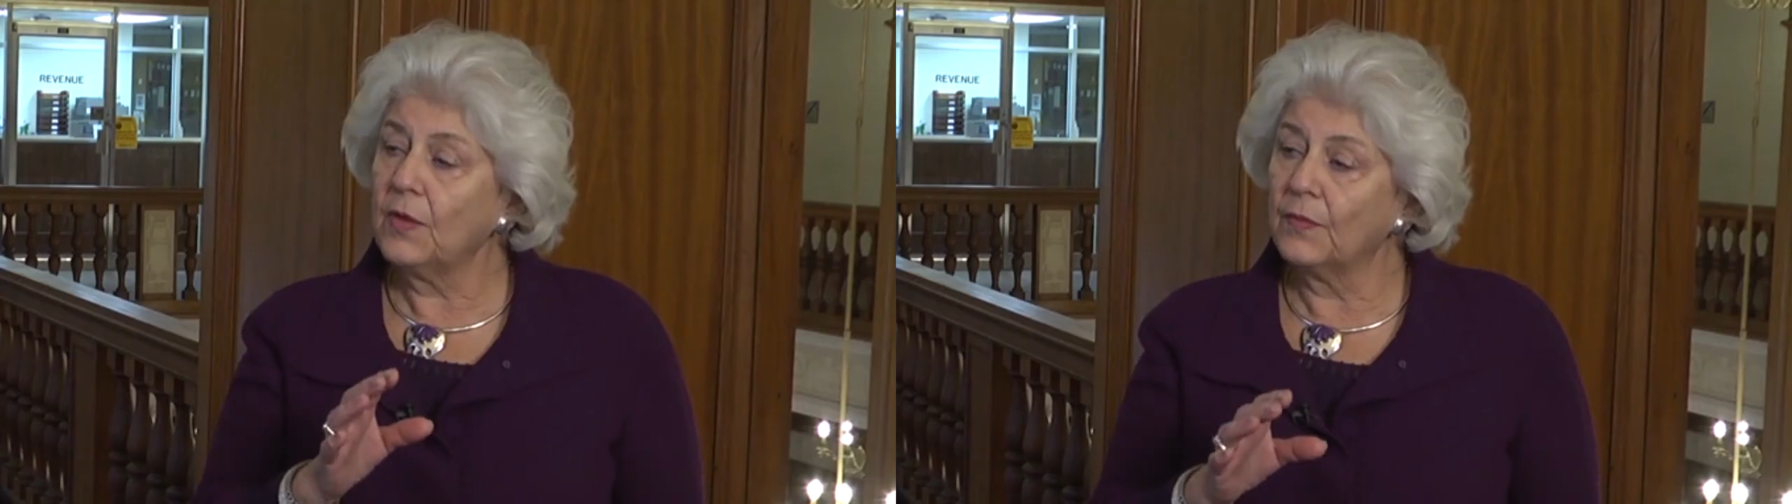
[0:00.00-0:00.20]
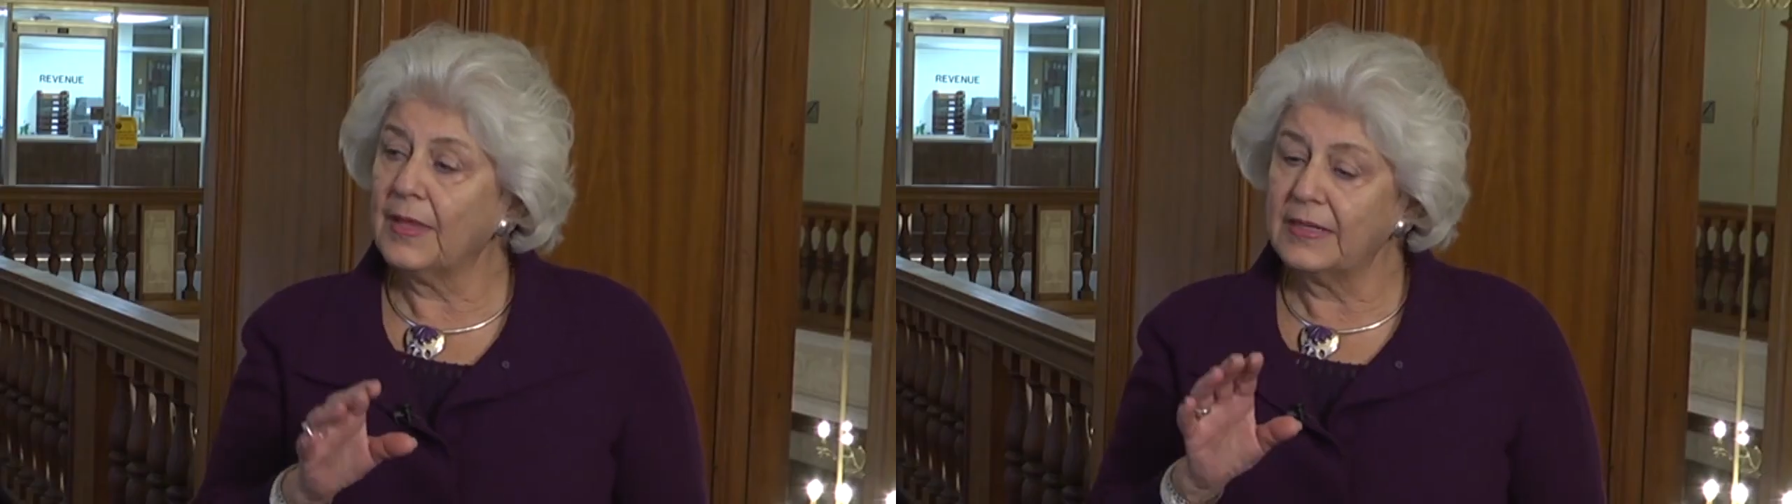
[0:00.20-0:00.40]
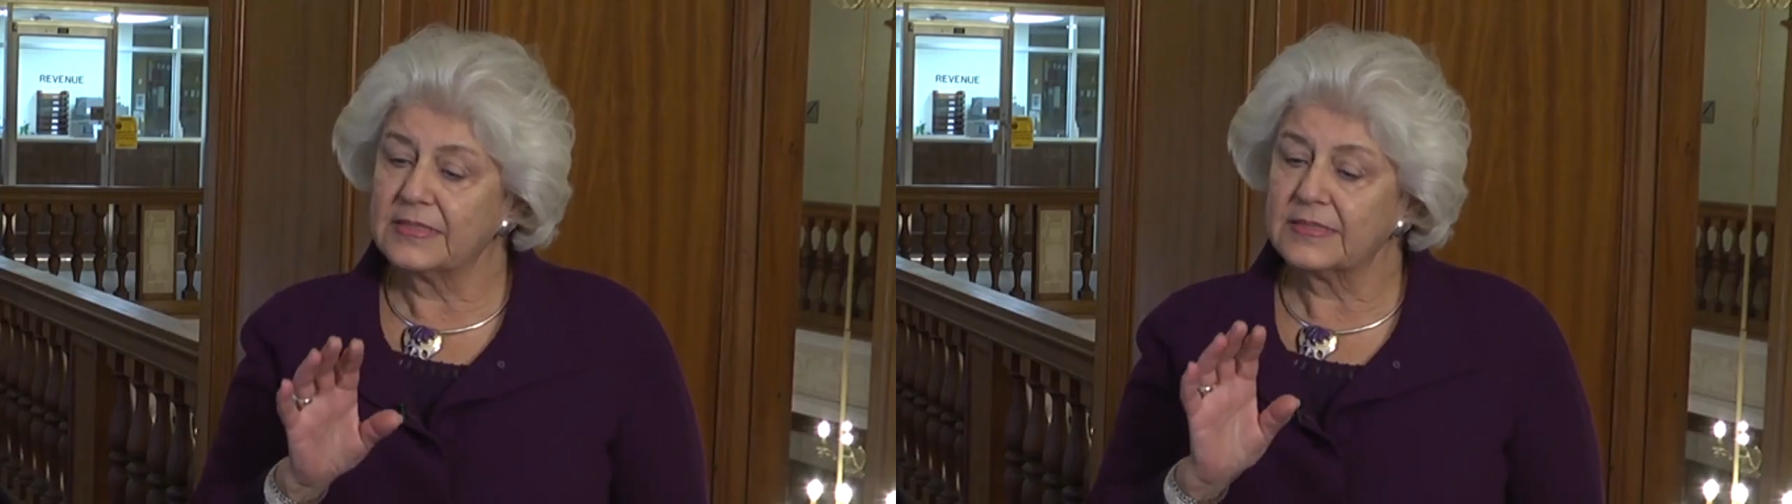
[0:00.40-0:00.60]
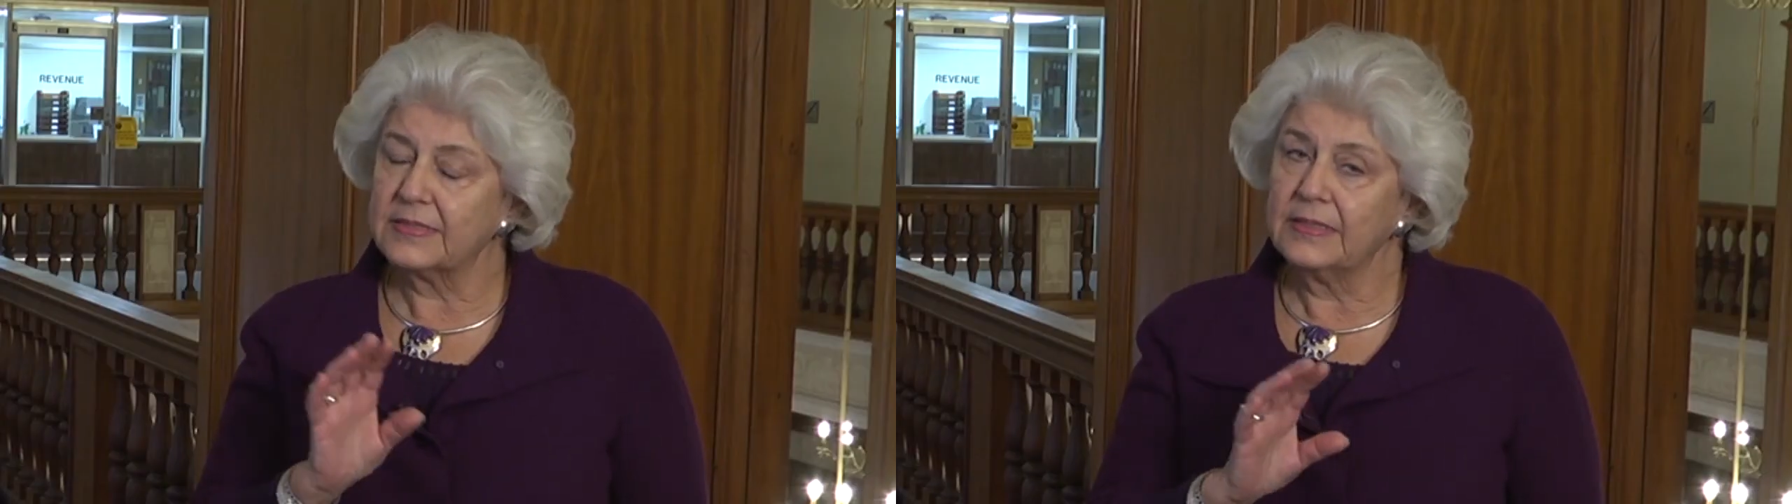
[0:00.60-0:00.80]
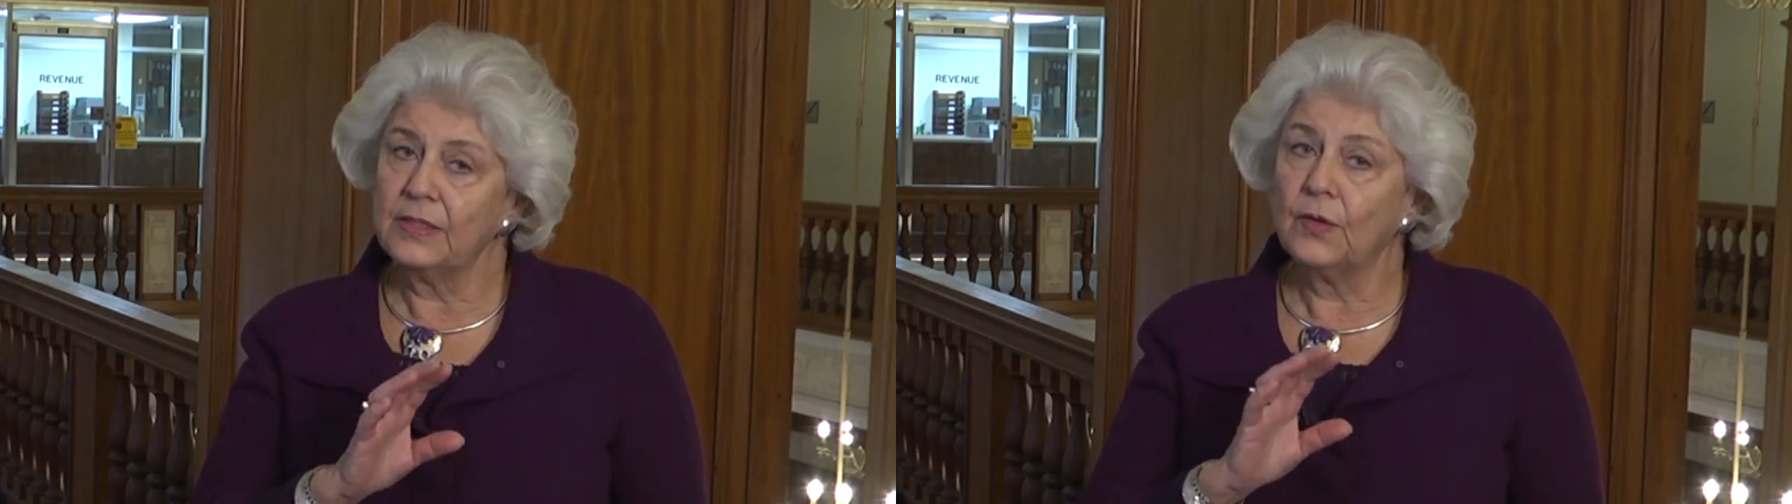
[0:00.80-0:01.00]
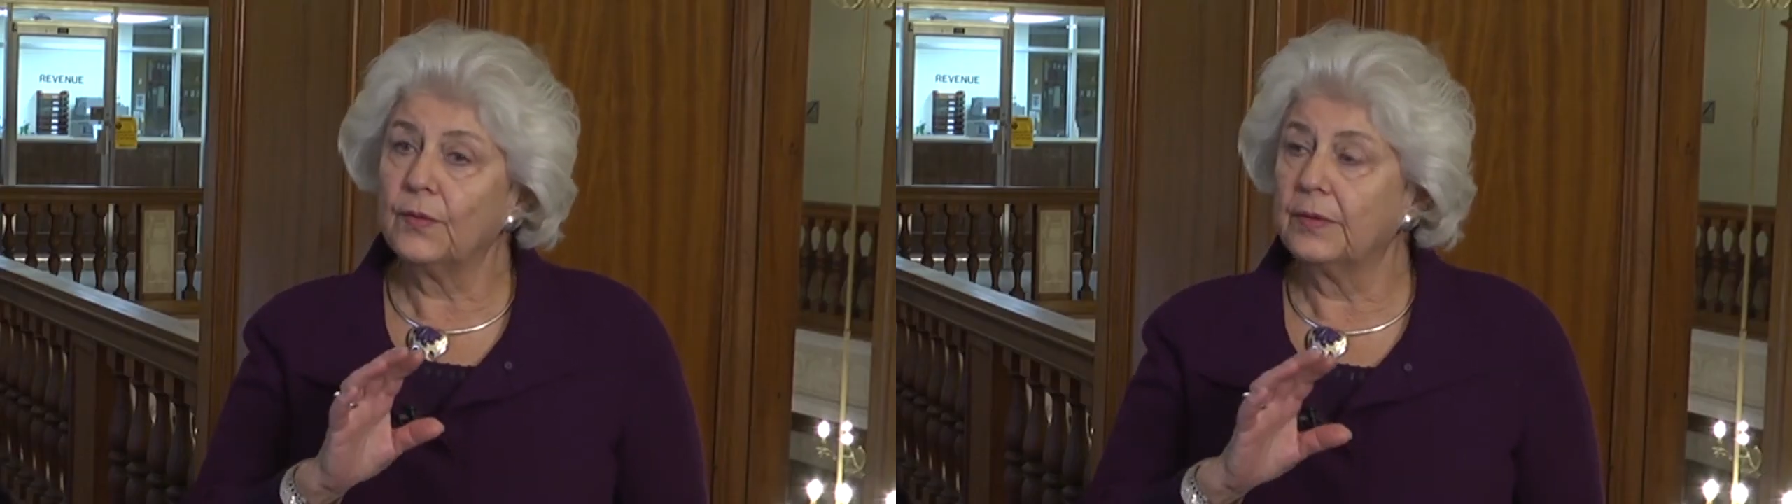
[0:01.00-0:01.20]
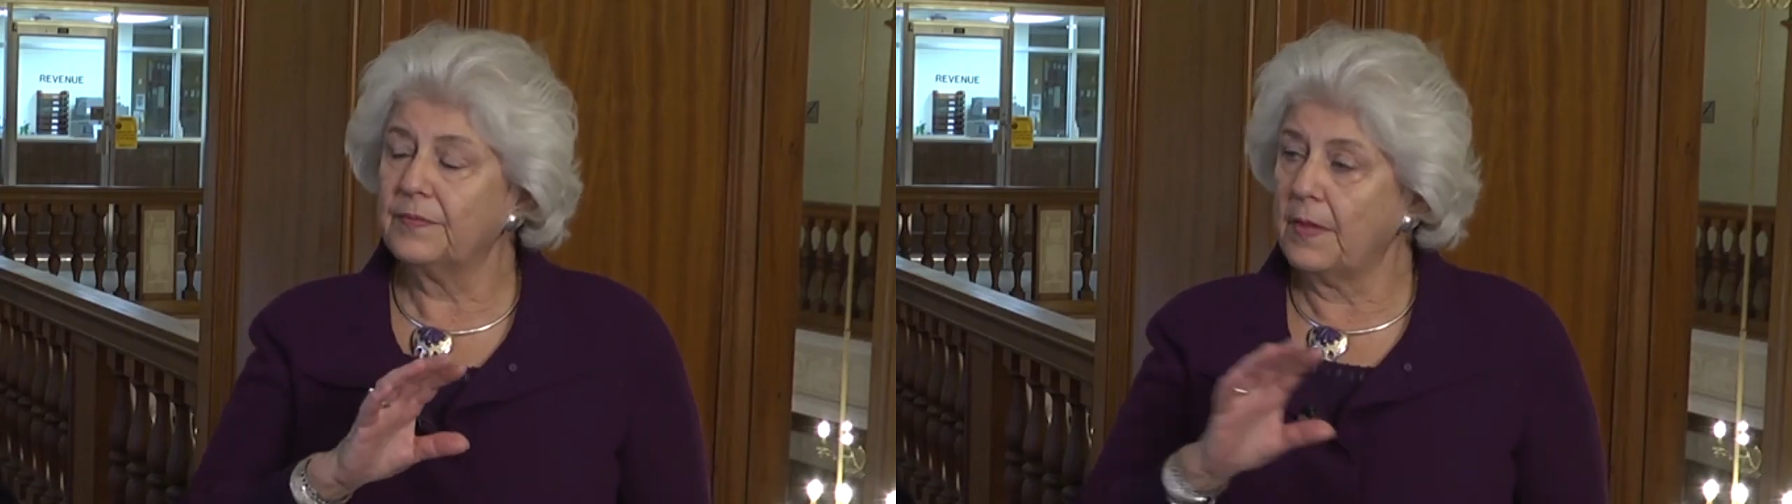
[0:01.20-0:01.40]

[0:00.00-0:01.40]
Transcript: though, that is, you know,